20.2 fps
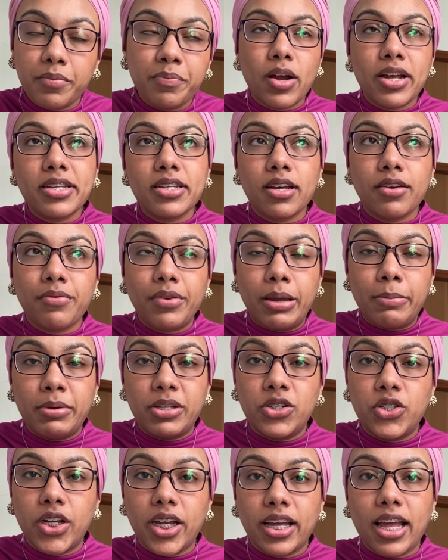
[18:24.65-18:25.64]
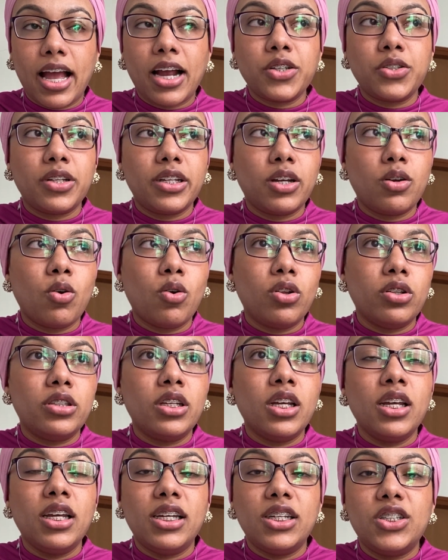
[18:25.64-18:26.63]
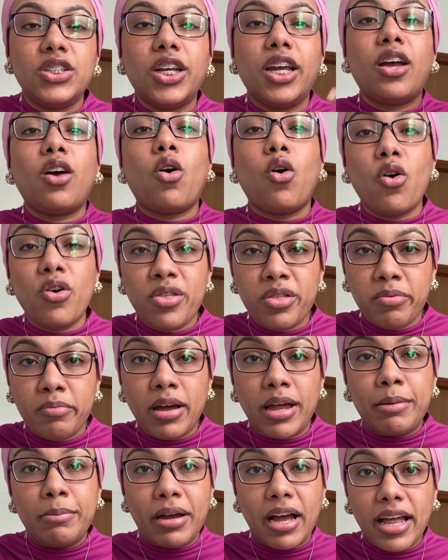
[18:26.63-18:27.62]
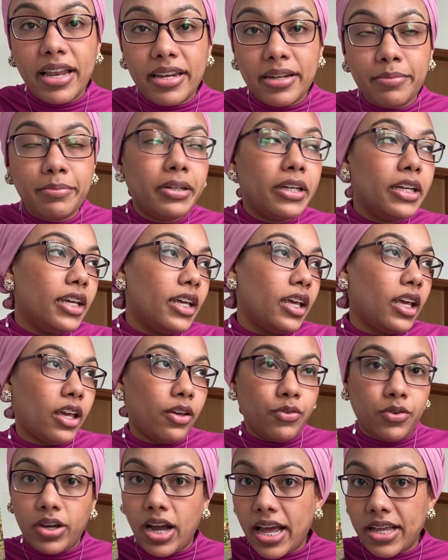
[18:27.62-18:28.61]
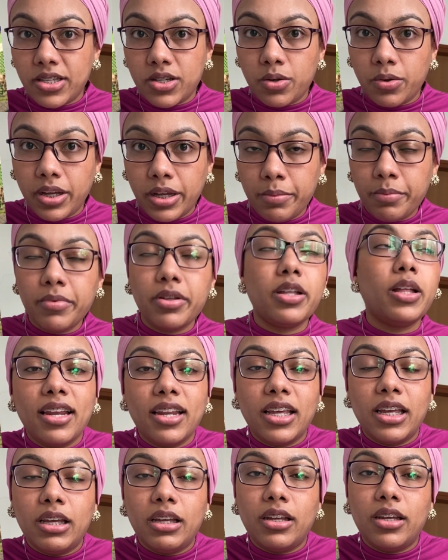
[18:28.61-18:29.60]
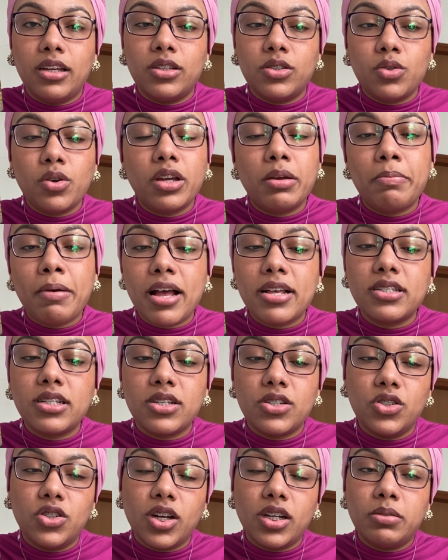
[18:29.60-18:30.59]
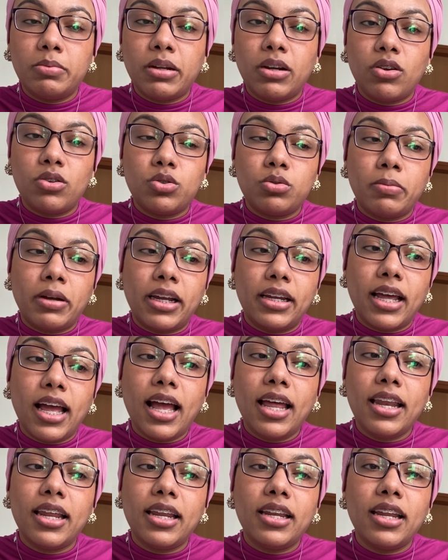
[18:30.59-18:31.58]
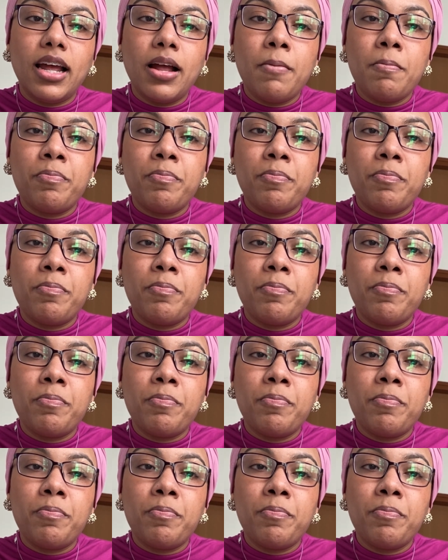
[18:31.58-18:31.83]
Quite a famous sheikh, actually, called Sheikh Othman Maalim, if you guys know him. And he passed his judgment on to my dad, and